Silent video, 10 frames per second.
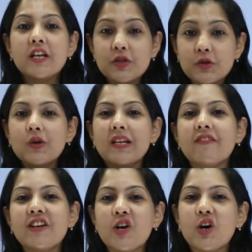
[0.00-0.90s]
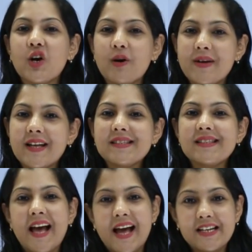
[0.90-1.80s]
So do leave in your
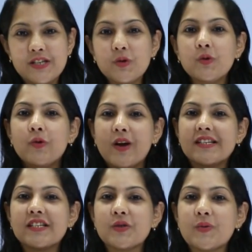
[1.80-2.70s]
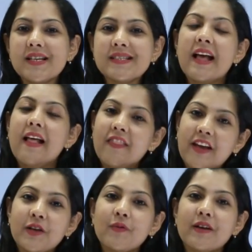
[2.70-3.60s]
comments and do write into us.
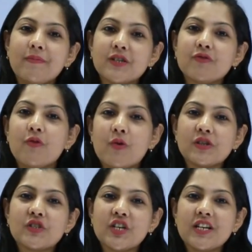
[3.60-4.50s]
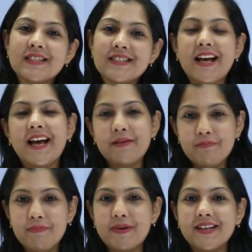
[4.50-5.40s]
Thank you very much for watching us,
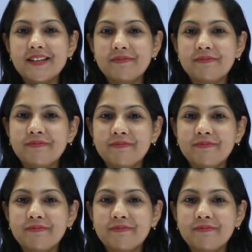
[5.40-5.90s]
and bye-bye.